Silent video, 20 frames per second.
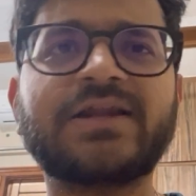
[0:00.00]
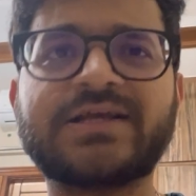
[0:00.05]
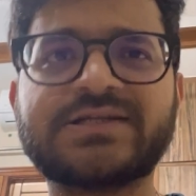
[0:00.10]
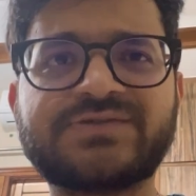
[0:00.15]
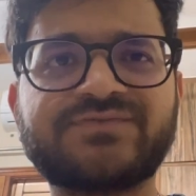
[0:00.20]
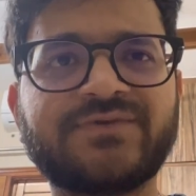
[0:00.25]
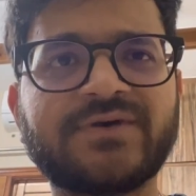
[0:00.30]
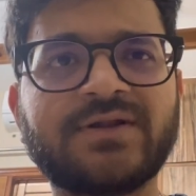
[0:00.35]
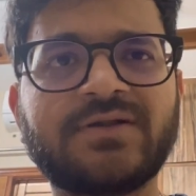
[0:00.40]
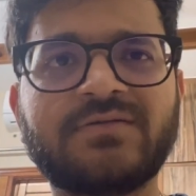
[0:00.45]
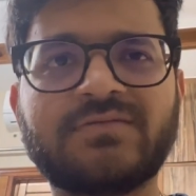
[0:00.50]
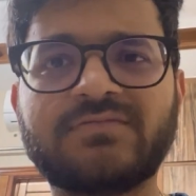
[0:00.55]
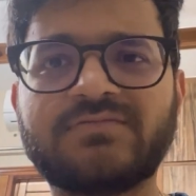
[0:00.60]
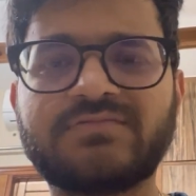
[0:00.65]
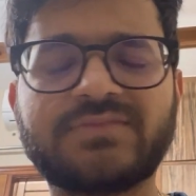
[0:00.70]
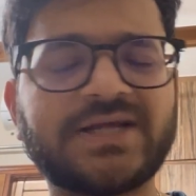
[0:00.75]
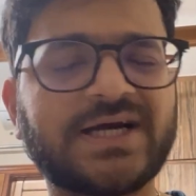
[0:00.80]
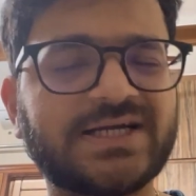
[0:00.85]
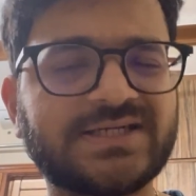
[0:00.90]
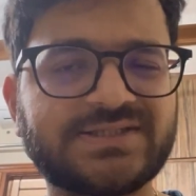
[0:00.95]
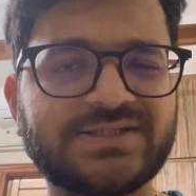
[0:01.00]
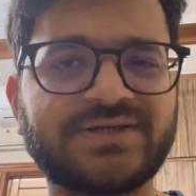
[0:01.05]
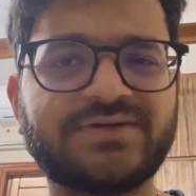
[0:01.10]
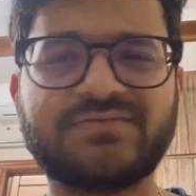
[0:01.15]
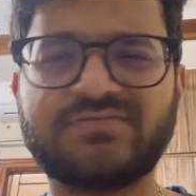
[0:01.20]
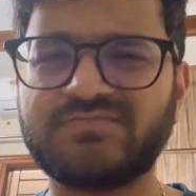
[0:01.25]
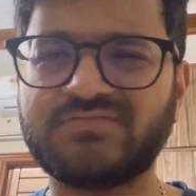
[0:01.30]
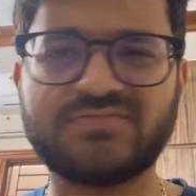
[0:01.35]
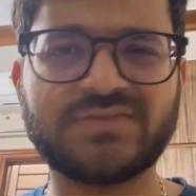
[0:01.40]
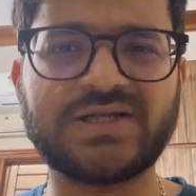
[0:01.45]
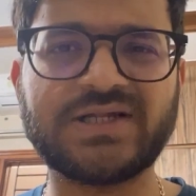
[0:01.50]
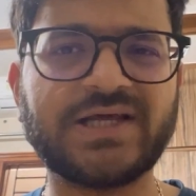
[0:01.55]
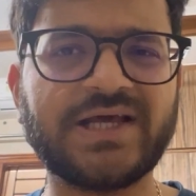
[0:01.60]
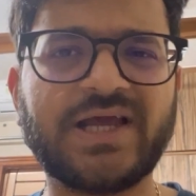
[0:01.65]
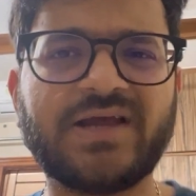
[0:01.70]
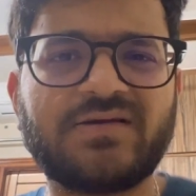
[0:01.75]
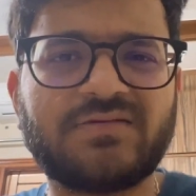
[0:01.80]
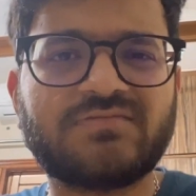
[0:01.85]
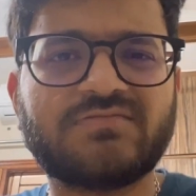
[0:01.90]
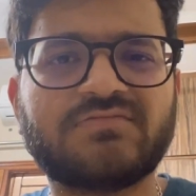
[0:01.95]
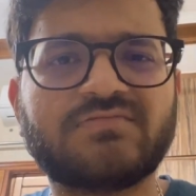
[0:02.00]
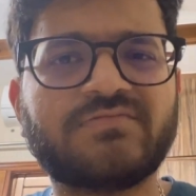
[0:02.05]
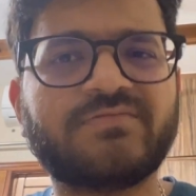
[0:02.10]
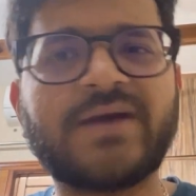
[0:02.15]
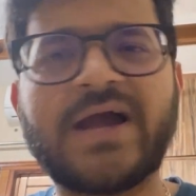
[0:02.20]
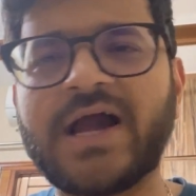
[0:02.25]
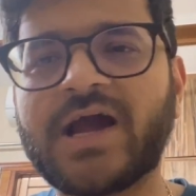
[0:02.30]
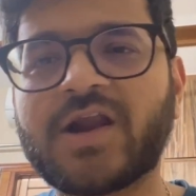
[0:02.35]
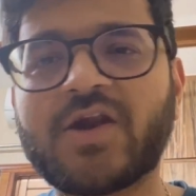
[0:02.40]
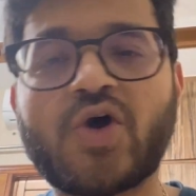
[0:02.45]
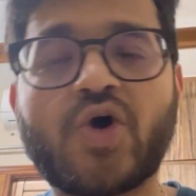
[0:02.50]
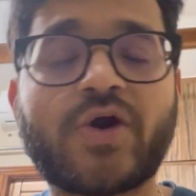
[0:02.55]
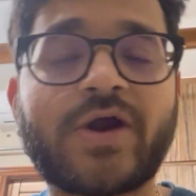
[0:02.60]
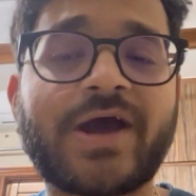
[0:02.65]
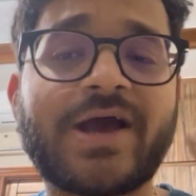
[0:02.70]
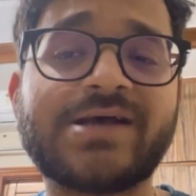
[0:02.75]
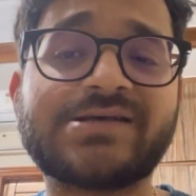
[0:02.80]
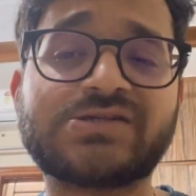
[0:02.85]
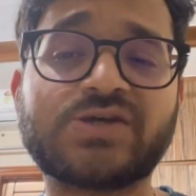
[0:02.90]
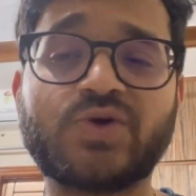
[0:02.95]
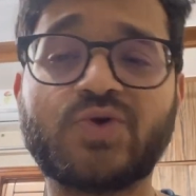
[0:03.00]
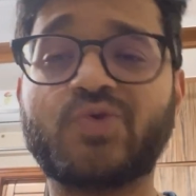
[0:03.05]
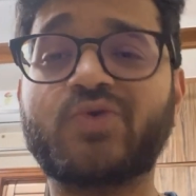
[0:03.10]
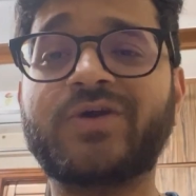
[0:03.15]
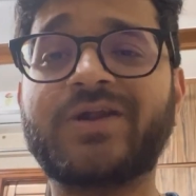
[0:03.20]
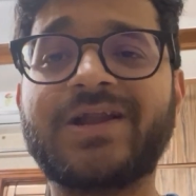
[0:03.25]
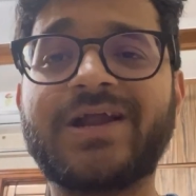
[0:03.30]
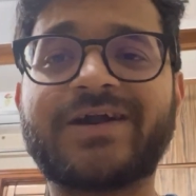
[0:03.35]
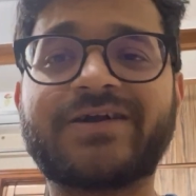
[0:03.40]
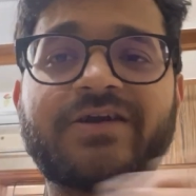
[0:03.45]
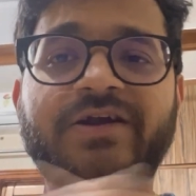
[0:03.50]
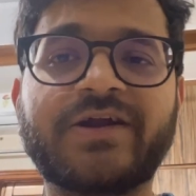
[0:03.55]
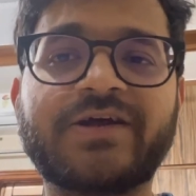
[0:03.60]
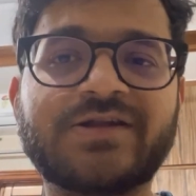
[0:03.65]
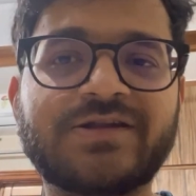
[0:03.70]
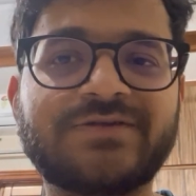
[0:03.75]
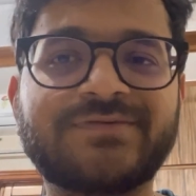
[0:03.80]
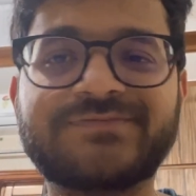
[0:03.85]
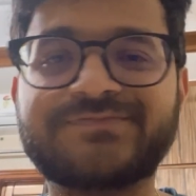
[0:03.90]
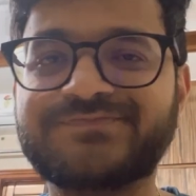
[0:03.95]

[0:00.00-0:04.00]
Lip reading: as well. That's it. Like Bangalore has a good electrical